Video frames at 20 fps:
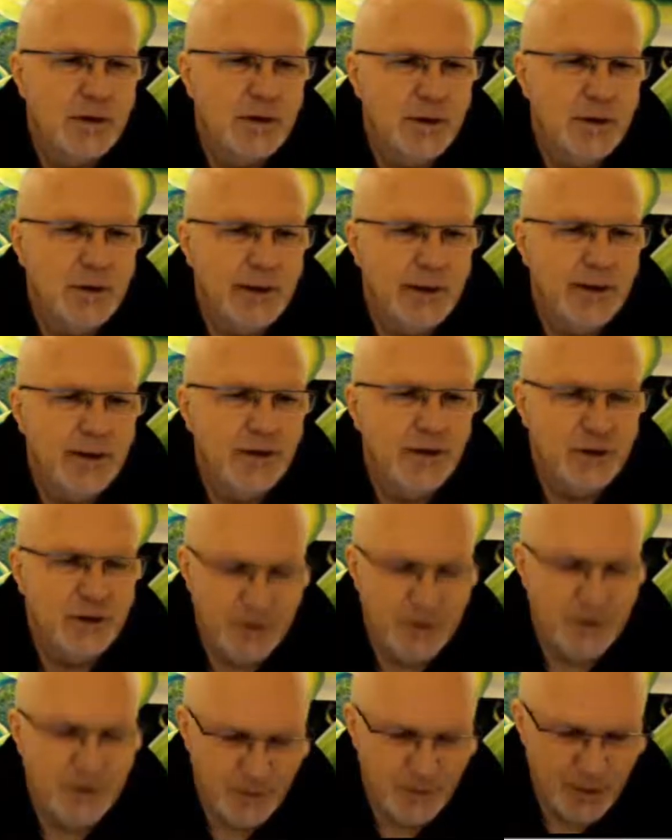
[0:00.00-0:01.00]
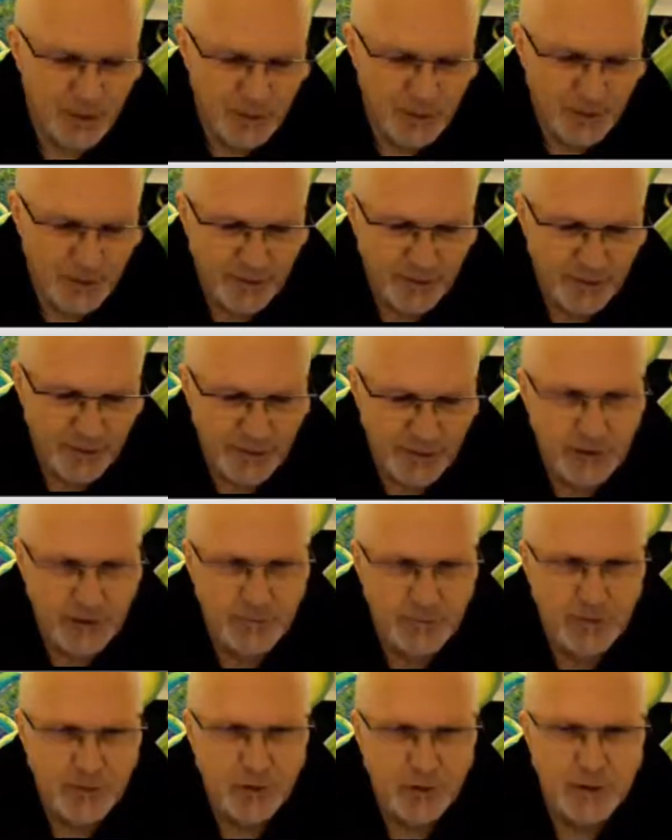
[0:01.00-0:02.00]
Oh, Angie, I'm sorry about that. Let
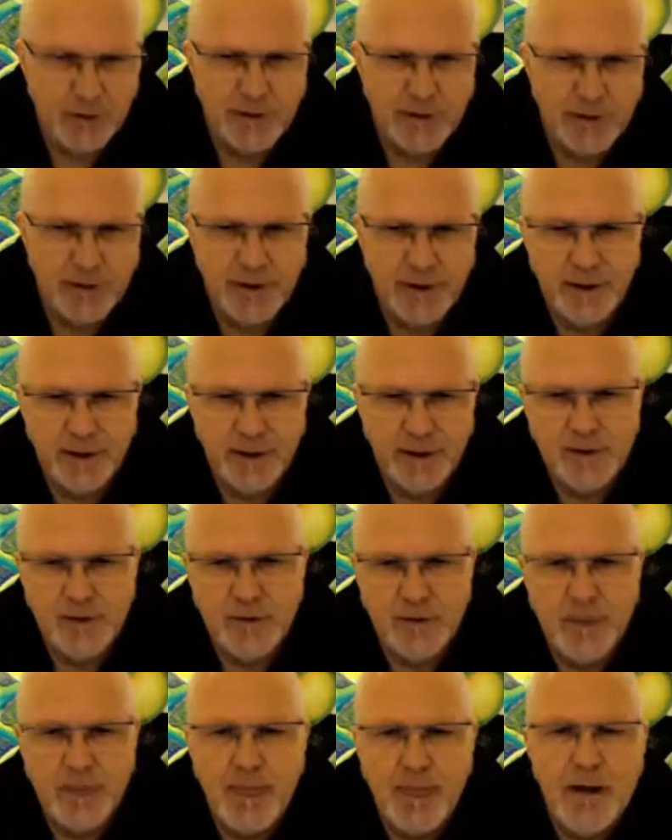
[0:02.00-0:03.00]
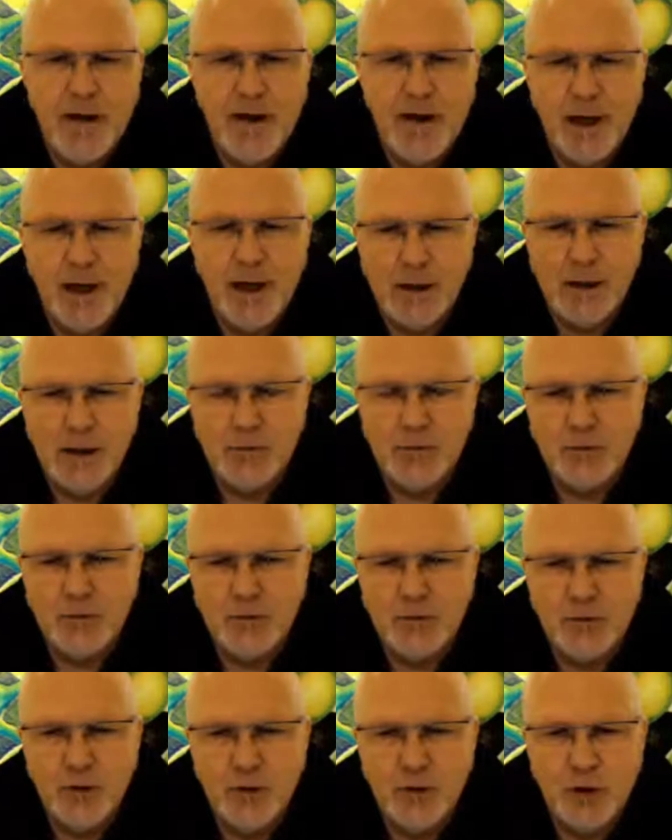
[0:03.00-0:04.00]
me talk about that later.
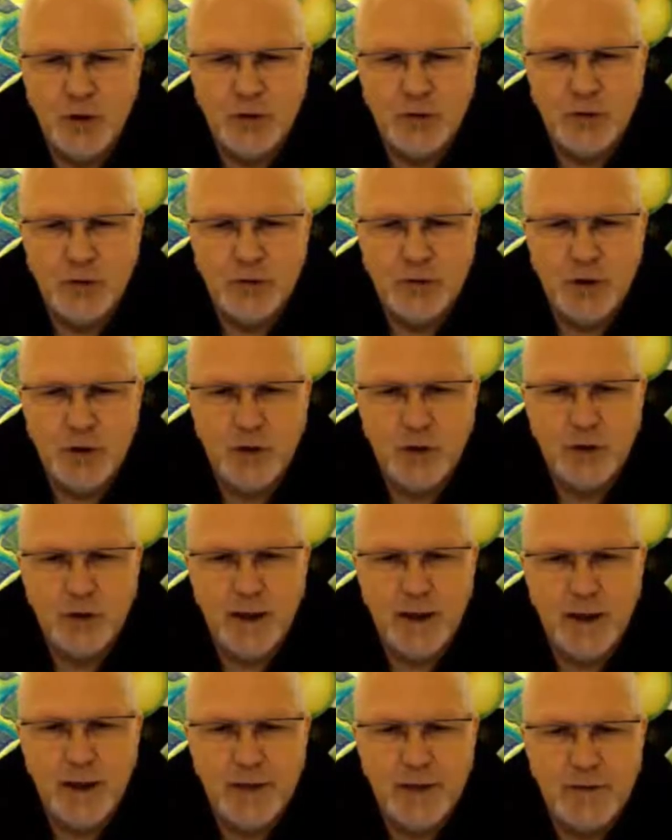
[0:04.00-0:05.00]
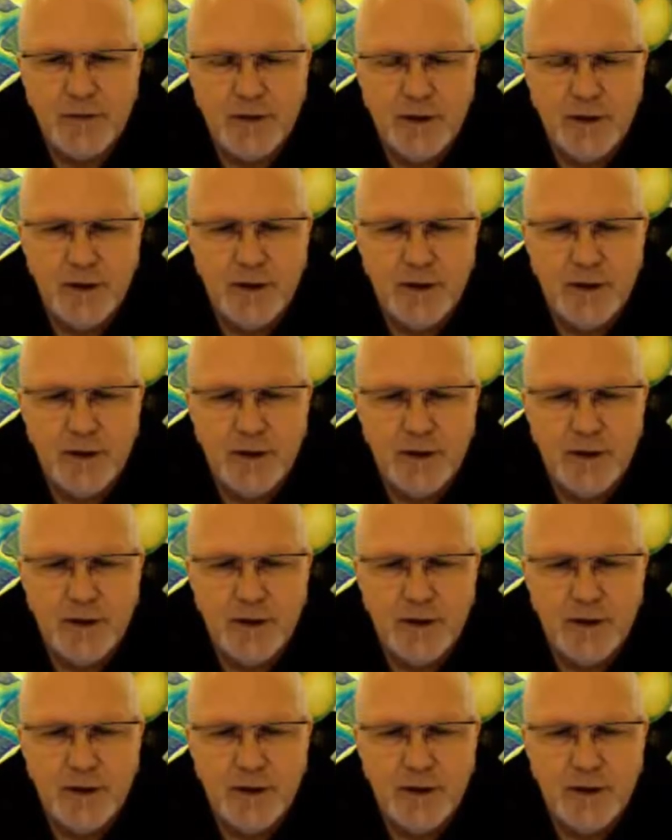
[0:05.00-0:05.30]
Follow your heart.